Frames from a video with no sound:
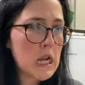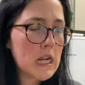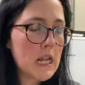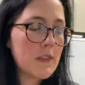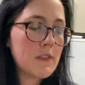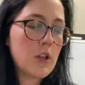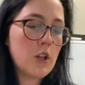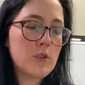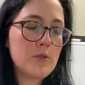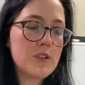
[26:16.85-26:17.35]

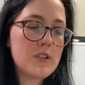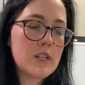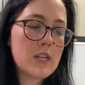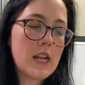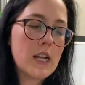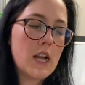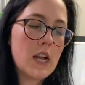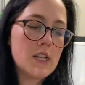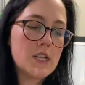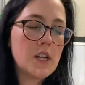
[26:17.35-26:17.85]
And the only reason I
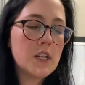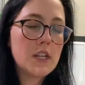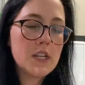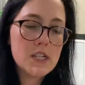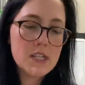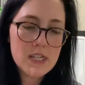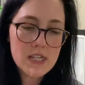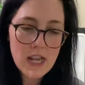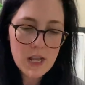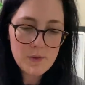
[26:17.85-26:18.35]
got Dunkin'
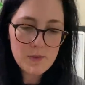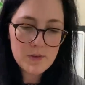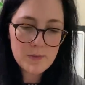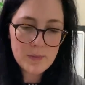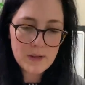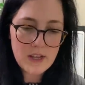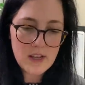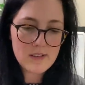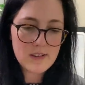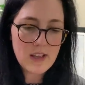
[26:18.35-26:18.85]
today was
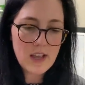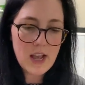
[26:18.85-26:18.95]
because